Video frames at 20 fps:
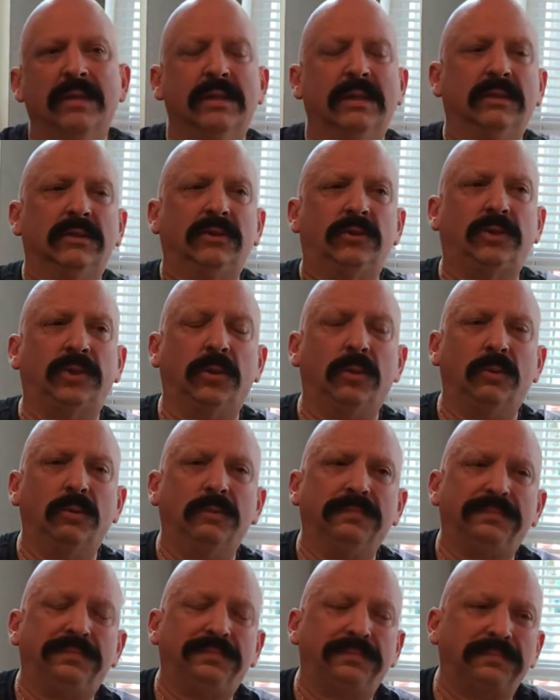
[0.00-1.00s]

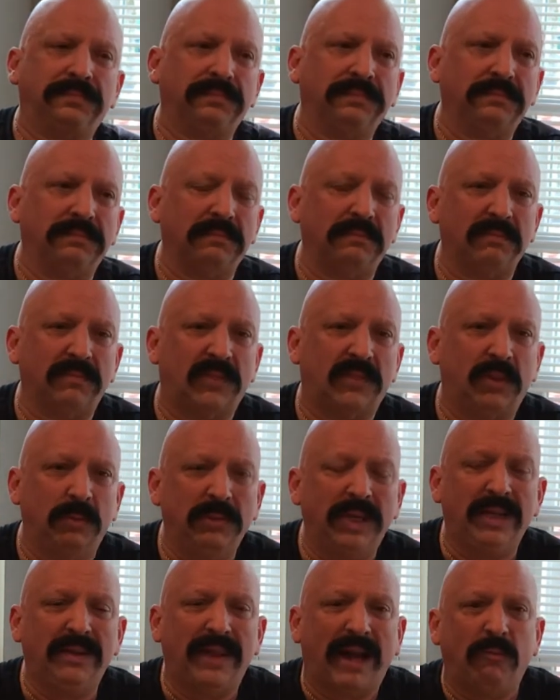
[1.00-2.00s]
So, to
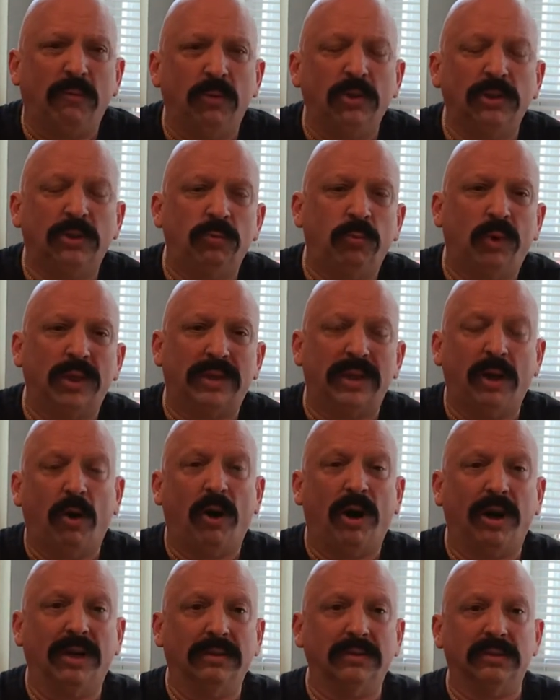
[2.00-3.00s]
me, that was what the
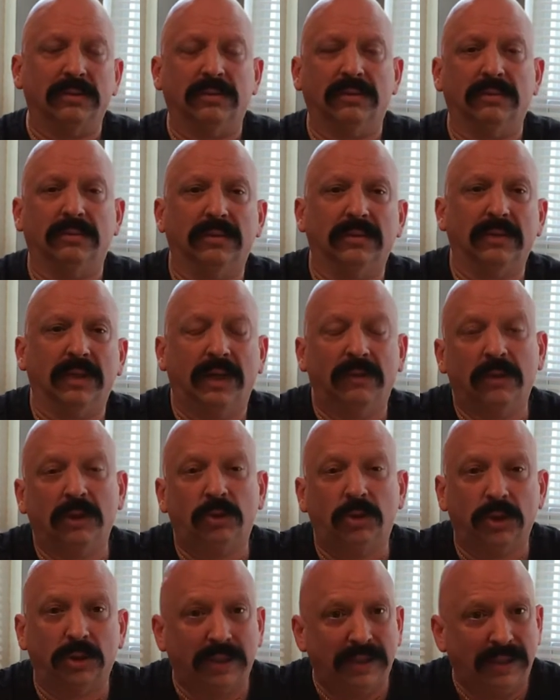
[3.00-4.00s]
art and the
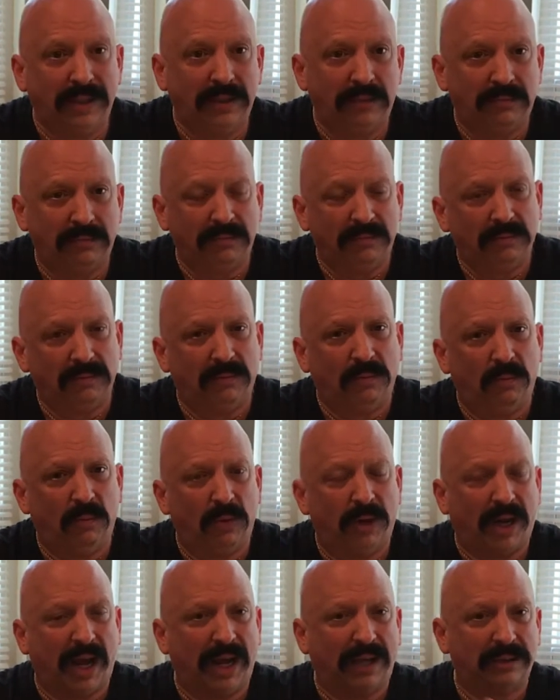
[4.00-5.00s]
journey,
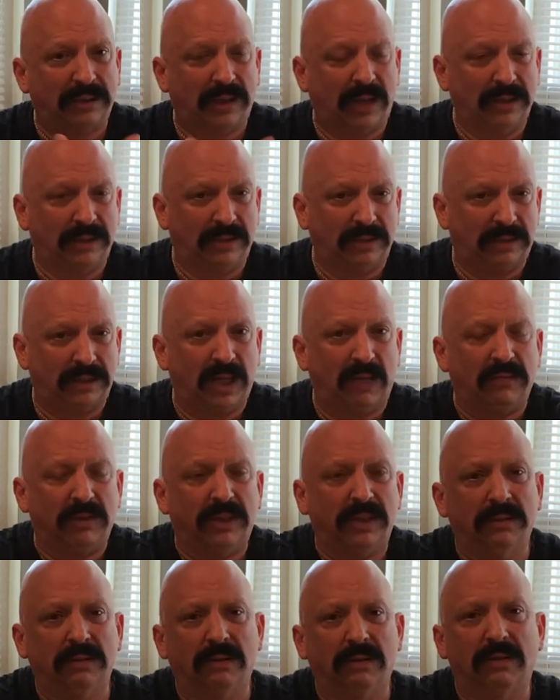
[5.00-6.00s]
when I
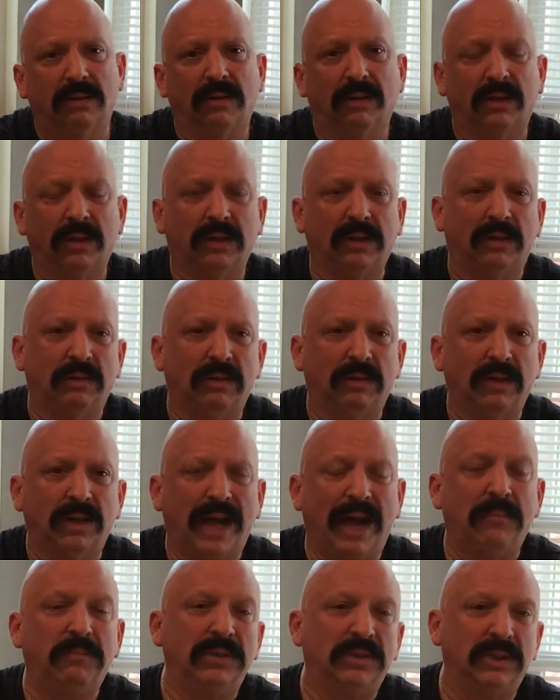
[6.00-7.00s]
discovered it,
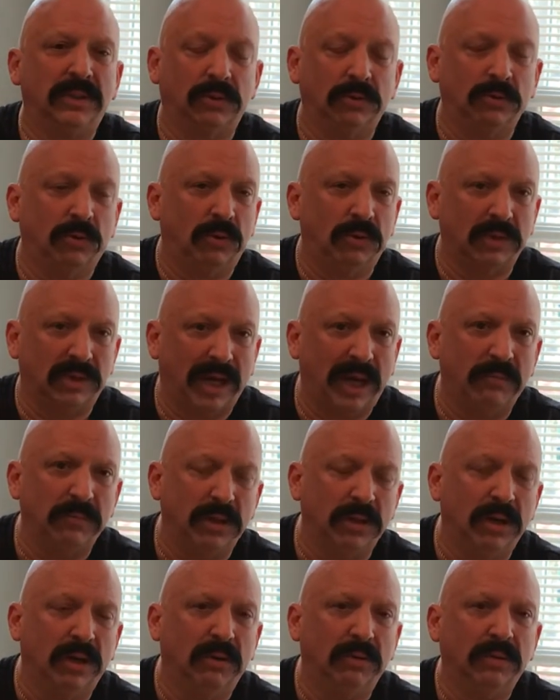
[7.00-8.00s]
happened such a long time
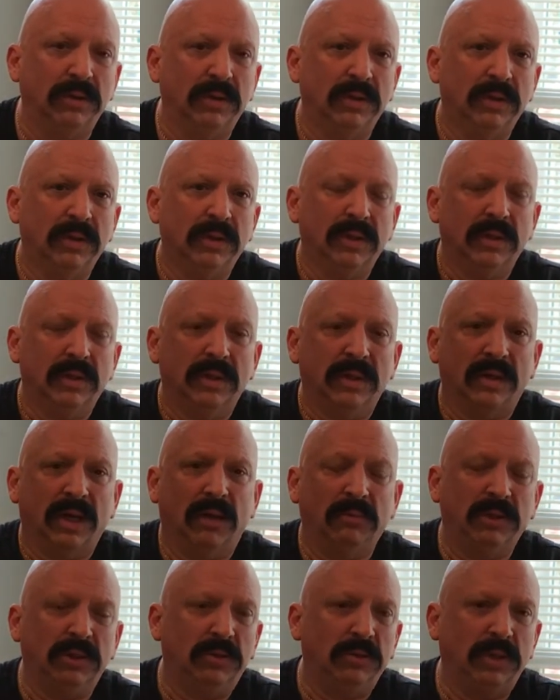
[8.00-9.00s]
ago. I've
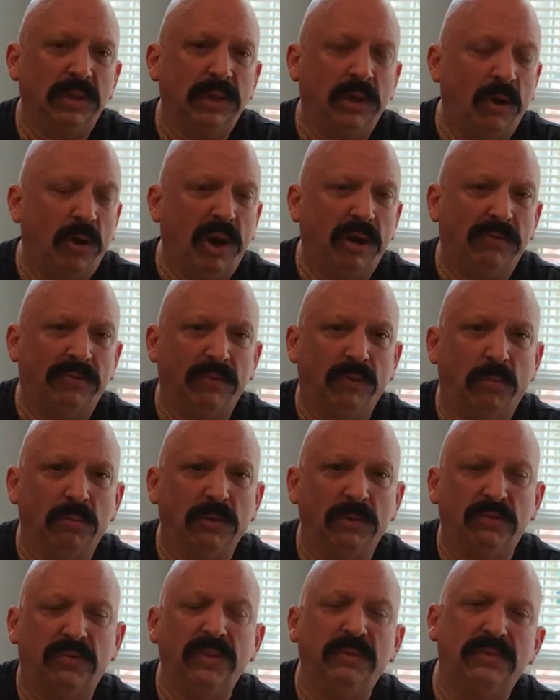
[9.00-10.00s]
been doing the art for
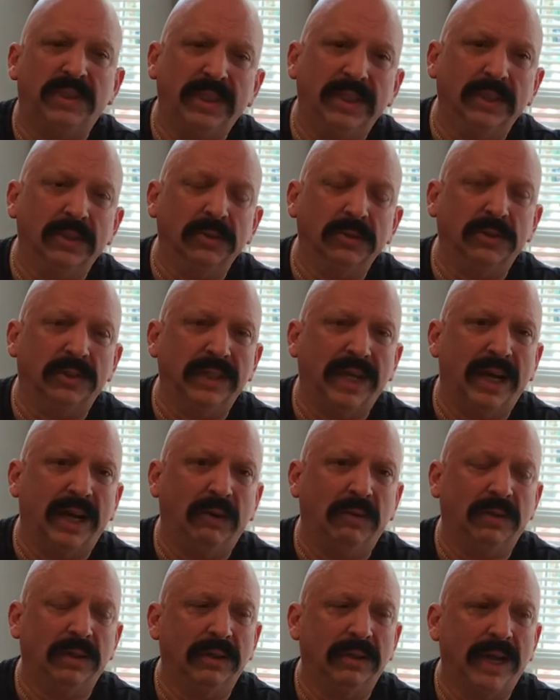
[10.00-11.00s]
almost 50 years now,
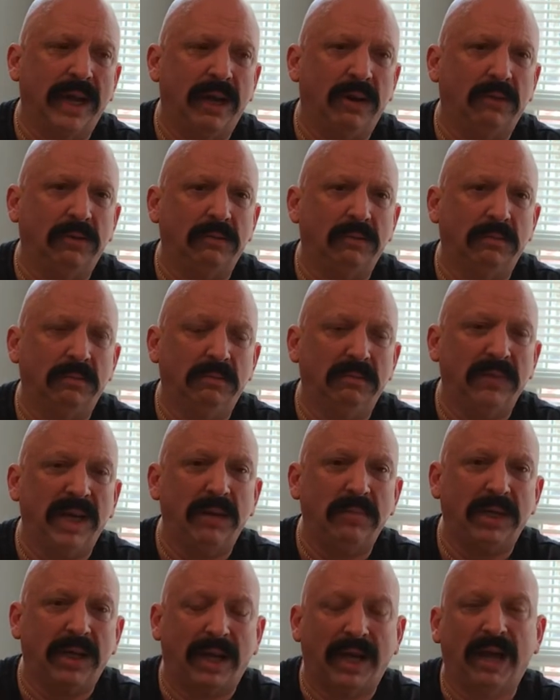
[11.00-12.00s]
and now
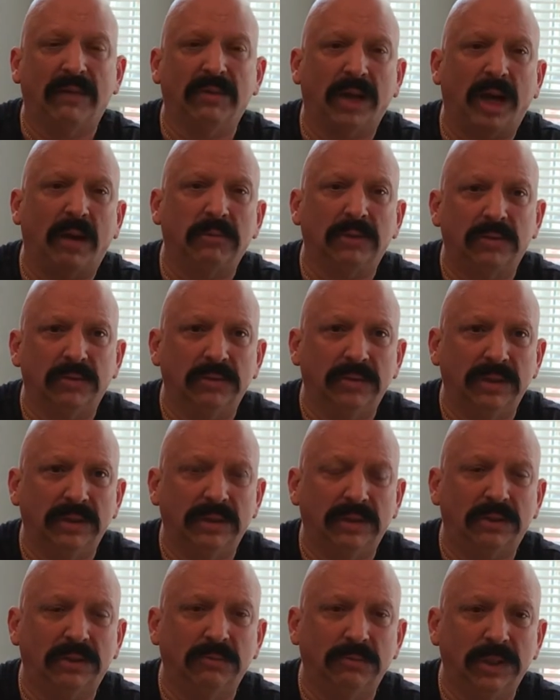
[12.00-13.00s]
maybe I have an opportunity
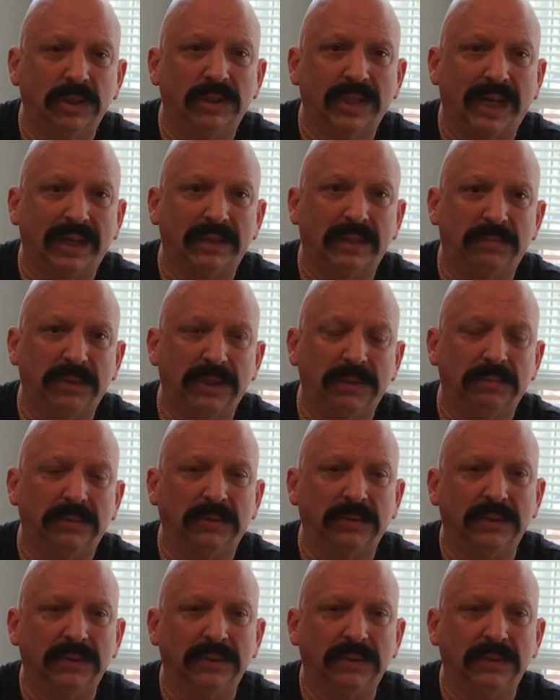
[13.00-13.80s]
to reach out to people.